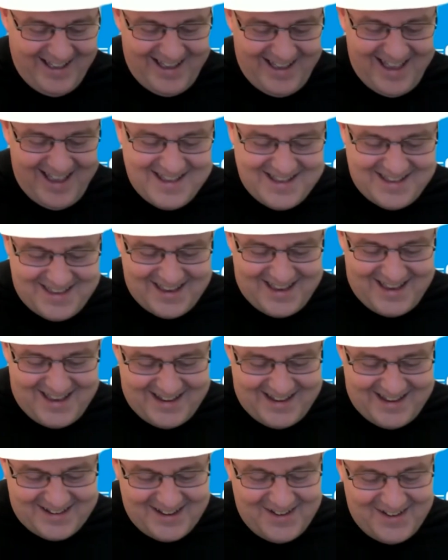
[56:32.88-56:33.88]

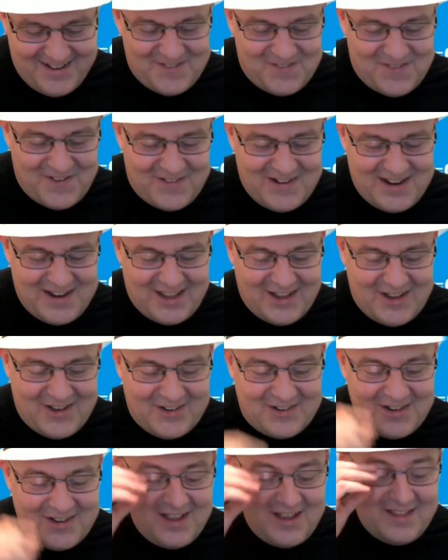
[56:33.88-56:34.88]
Indeed, very
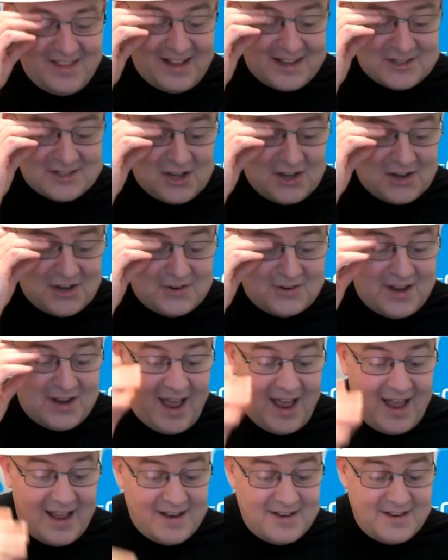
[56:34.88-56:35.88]
good. That's good,
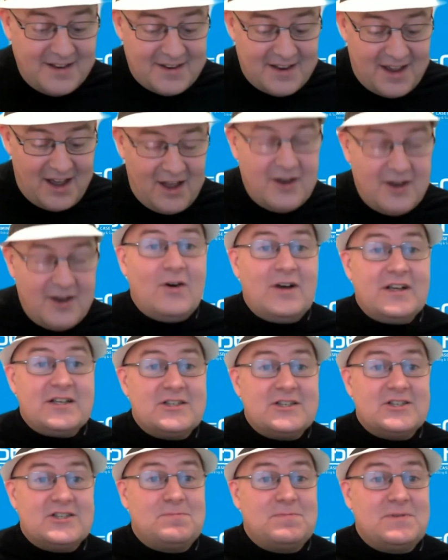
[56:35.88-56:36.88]
and nice
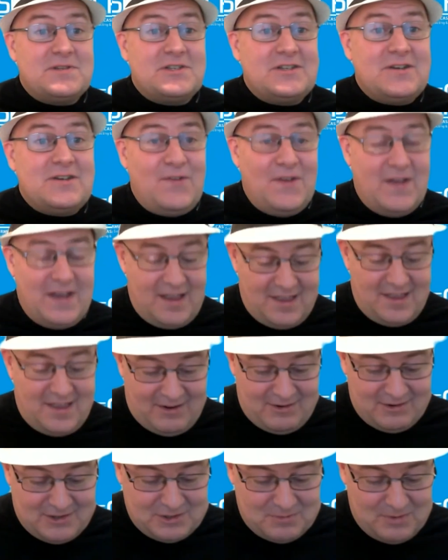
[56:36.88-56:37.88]
and specific
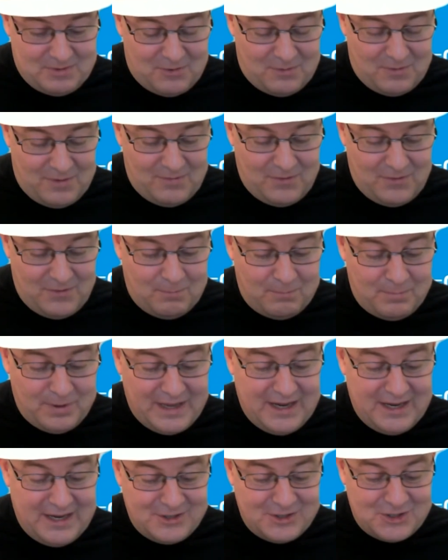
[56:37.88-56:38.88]
there as well with your
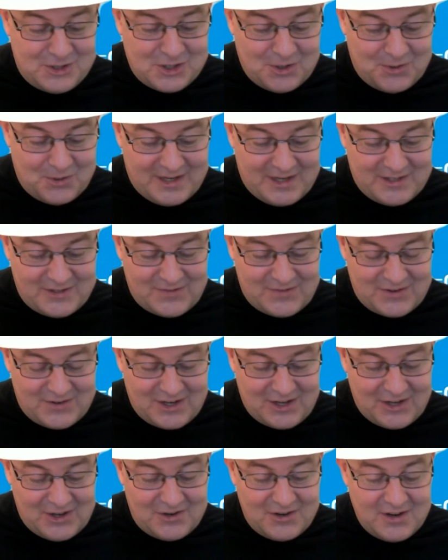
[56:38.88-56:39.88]
bean choice. Very
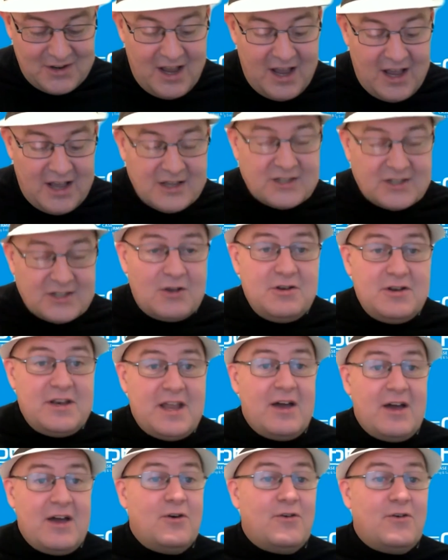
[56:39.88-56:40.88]
good. So
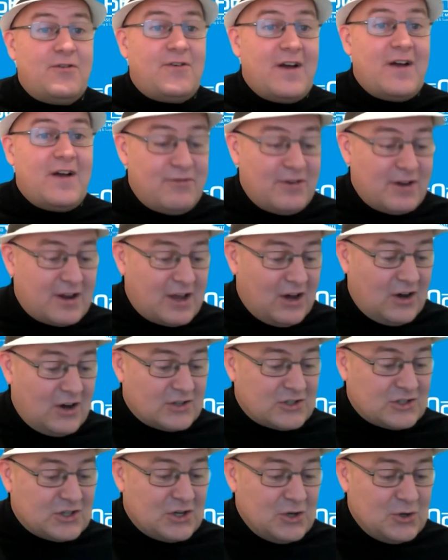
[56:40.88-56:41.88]
now your favourite
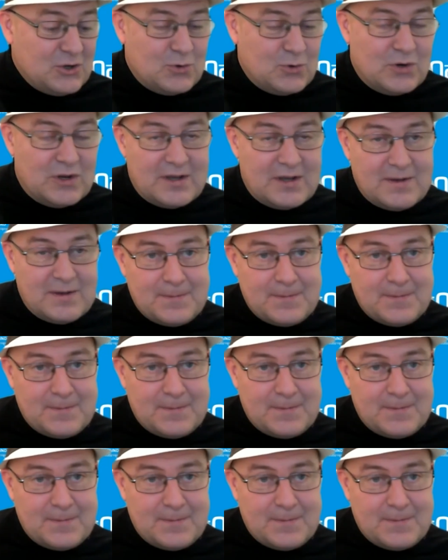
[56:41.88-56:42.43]
cartoon?